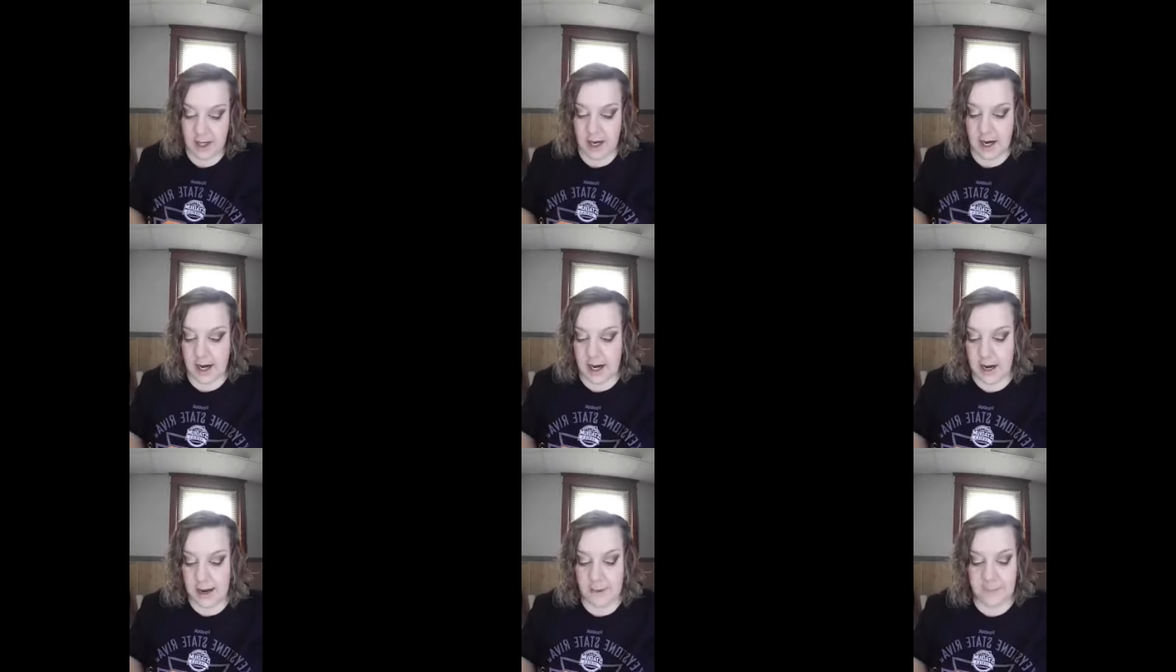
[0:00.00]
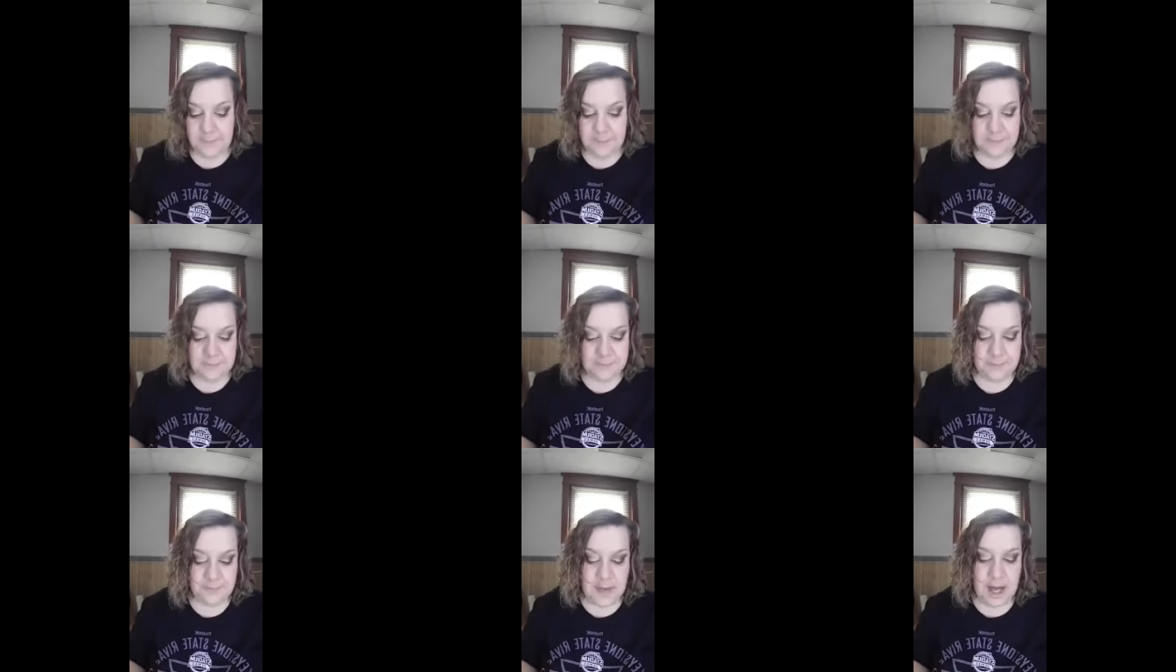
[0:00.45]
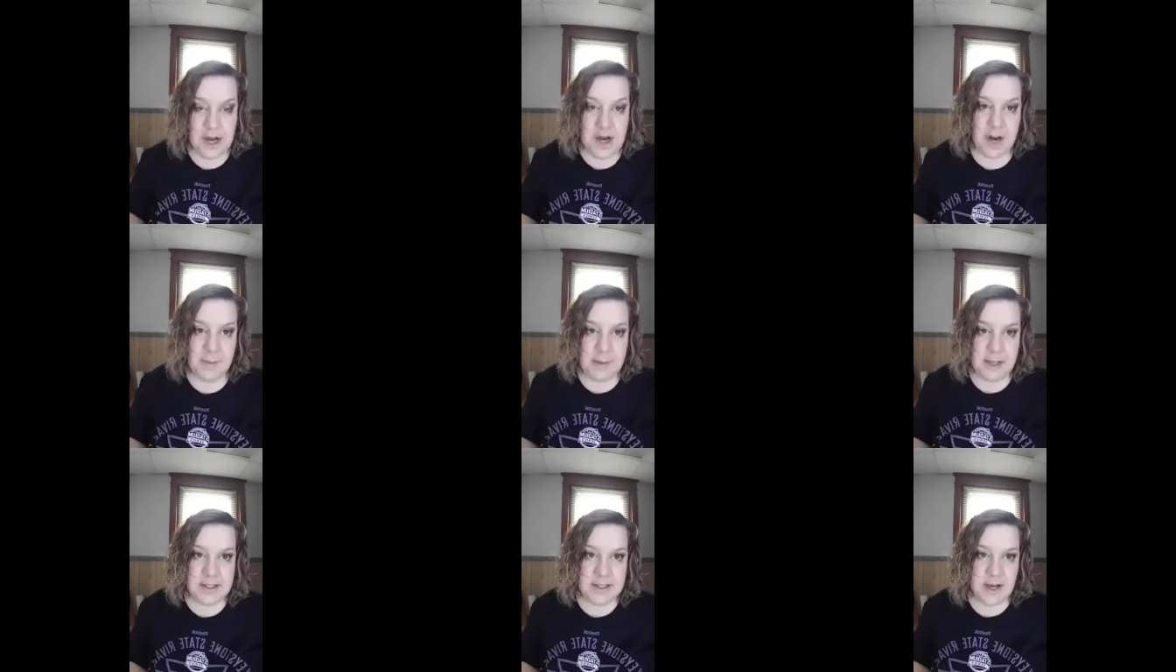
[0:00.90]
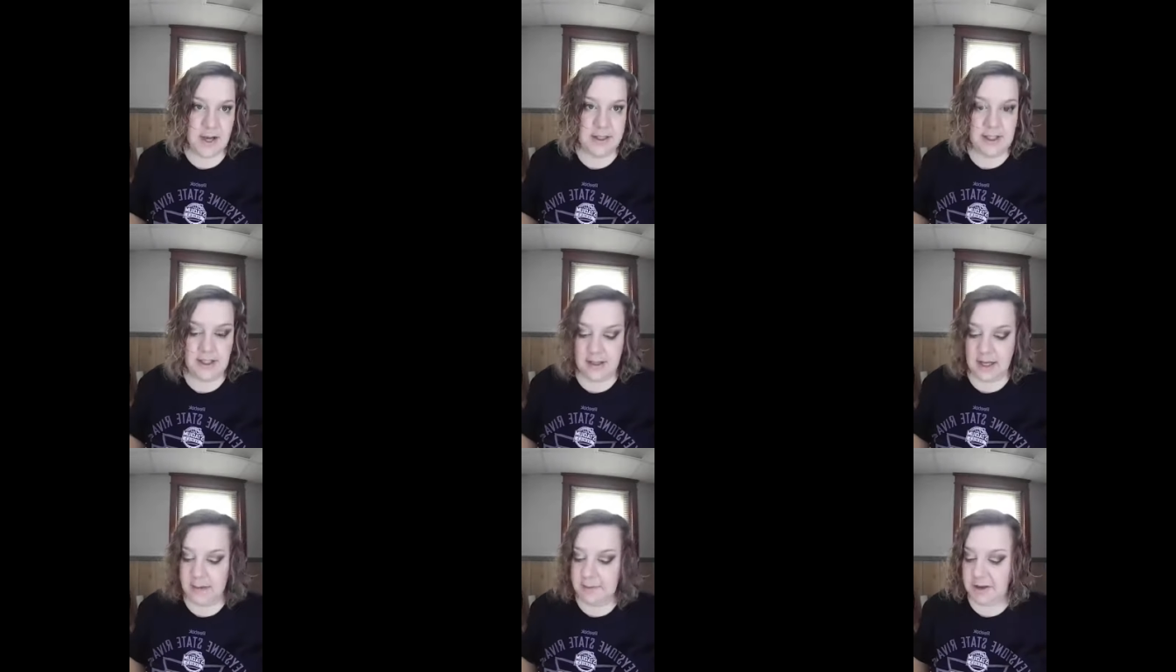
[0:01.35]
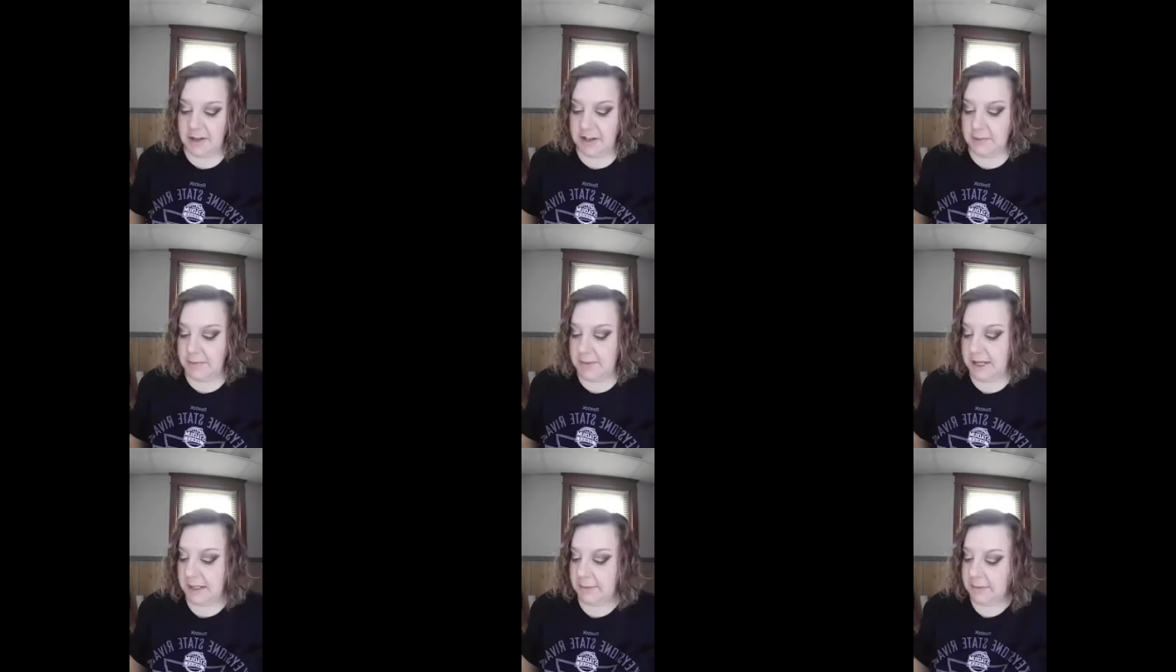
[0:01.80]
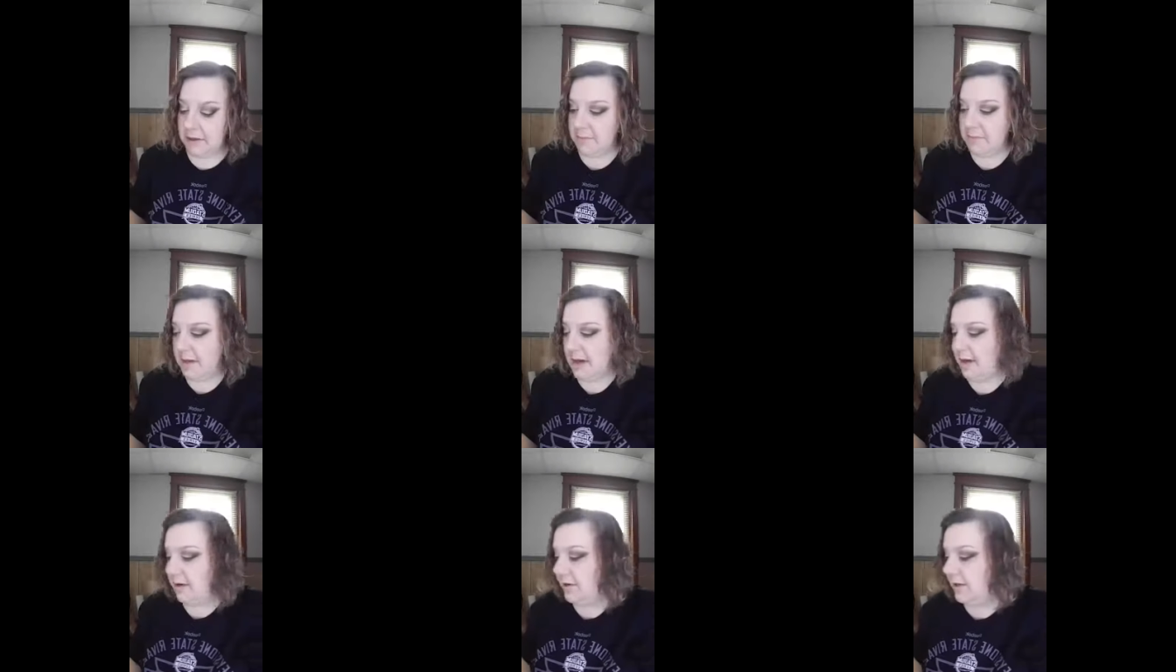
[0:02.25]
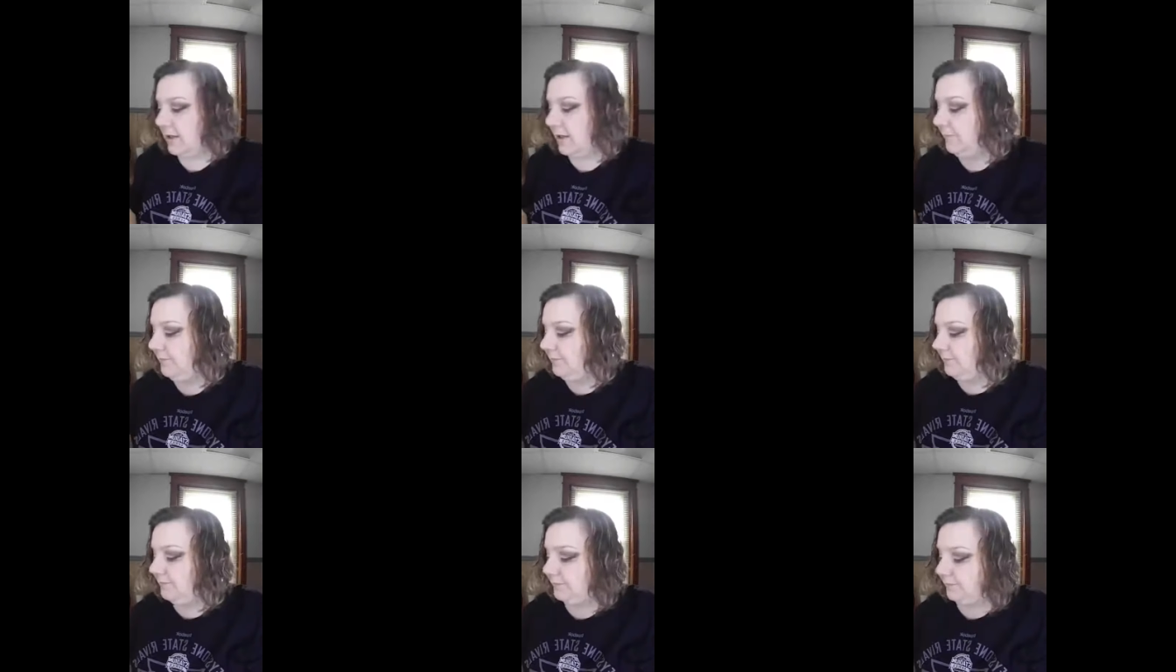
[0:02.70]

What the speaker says: I know I'm not talking a lot about the pigment powder,